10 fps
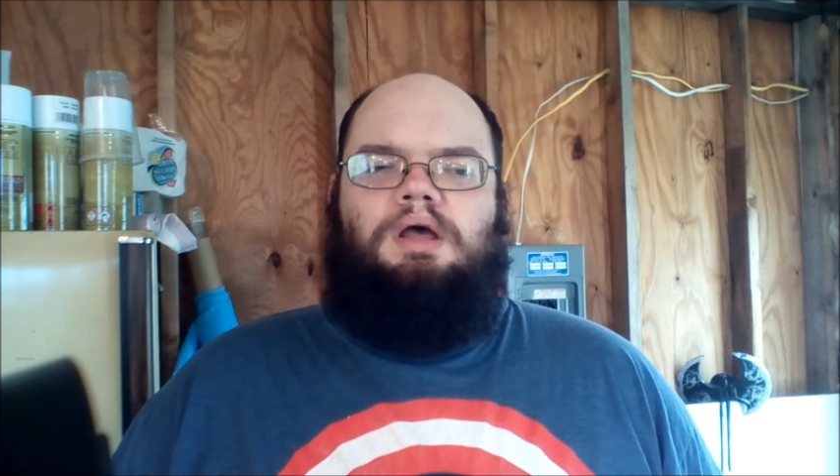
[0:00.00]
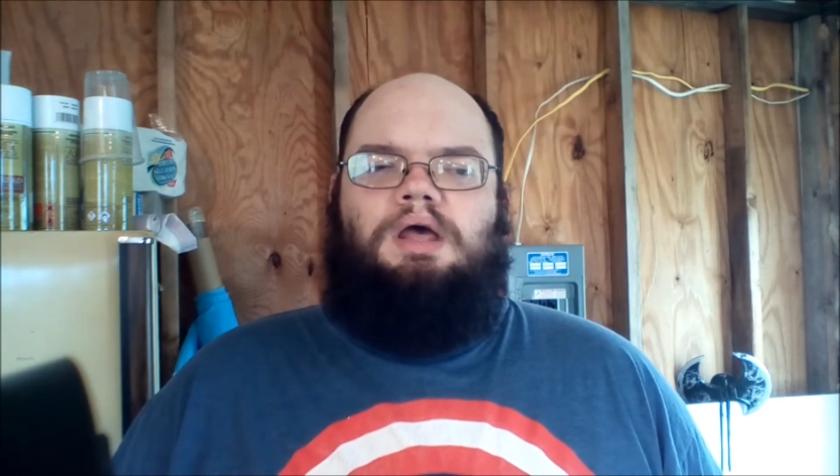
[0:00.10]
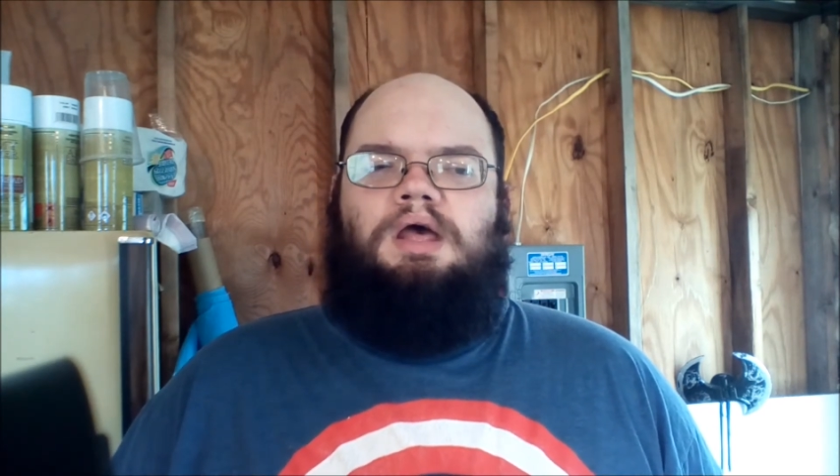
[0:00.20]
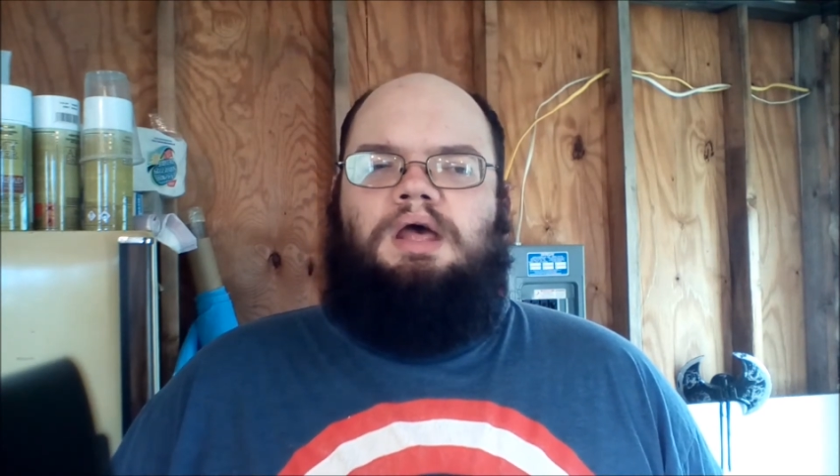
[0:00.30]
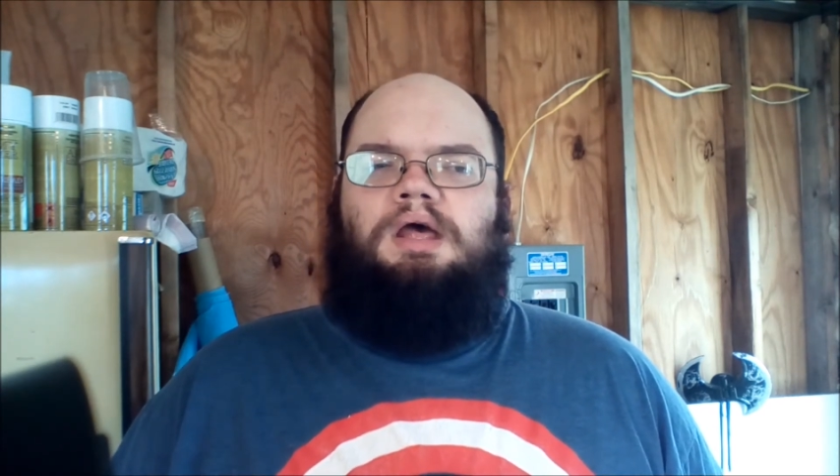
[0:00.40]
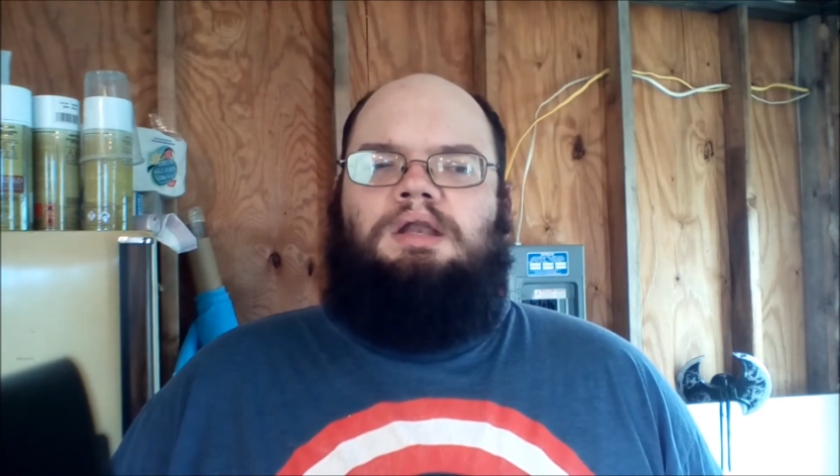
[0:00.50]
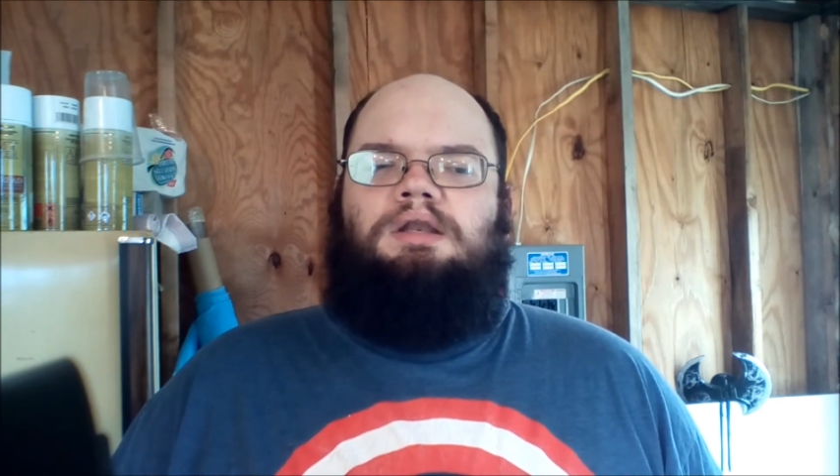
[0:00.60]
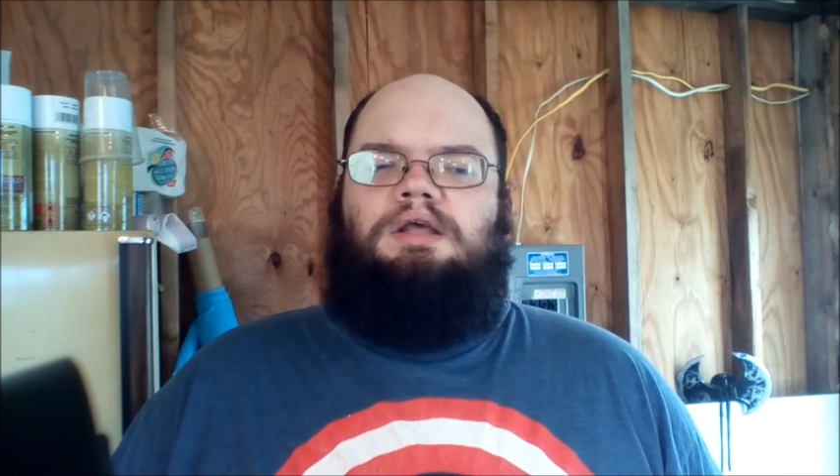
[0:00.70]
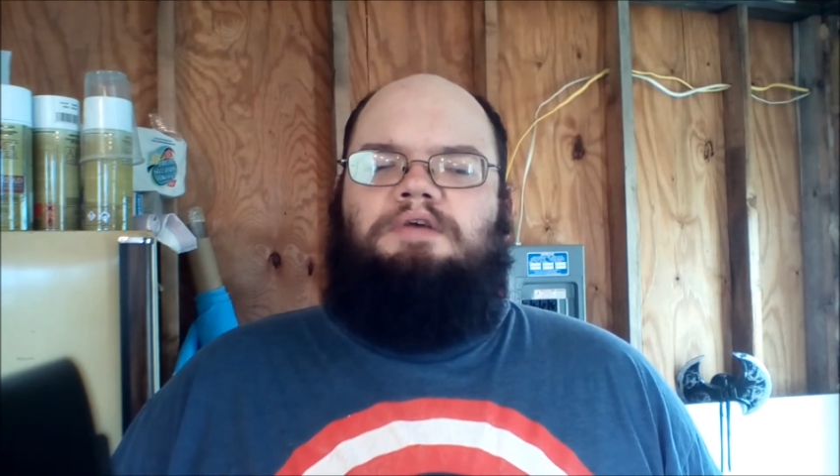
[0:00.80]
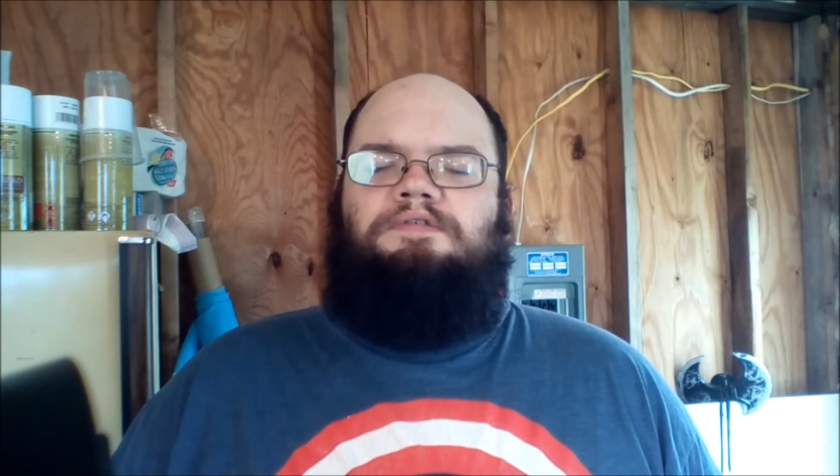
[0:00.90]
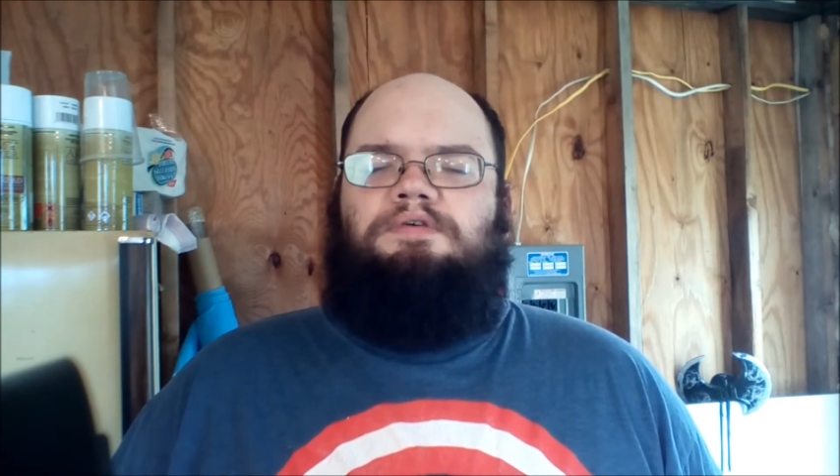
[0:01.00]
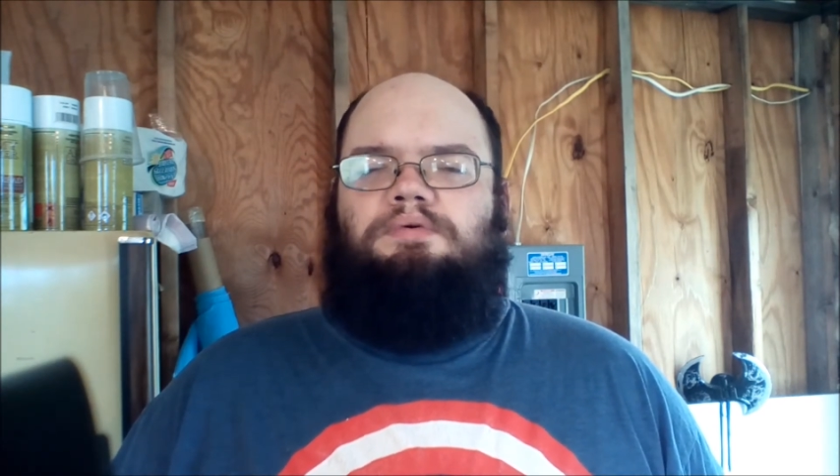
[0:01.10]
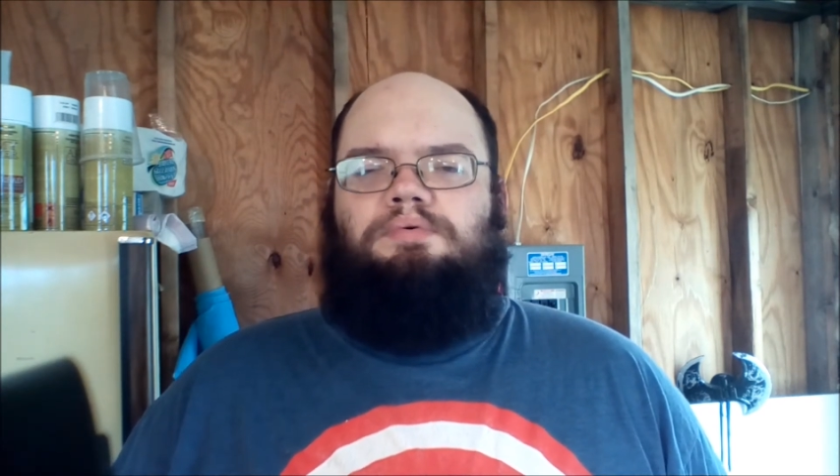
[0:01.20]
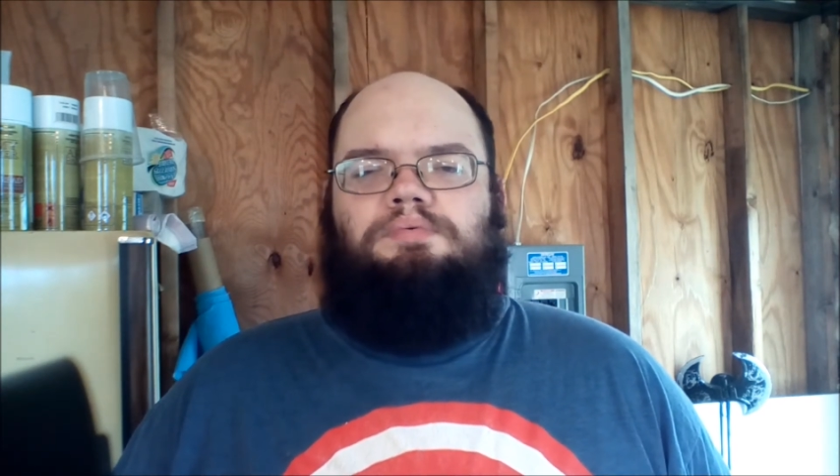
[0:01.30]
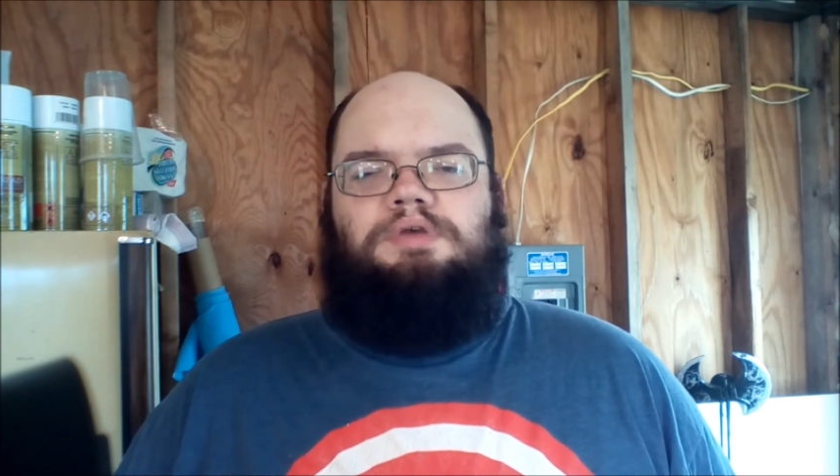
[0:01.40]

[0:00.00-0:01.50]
And if you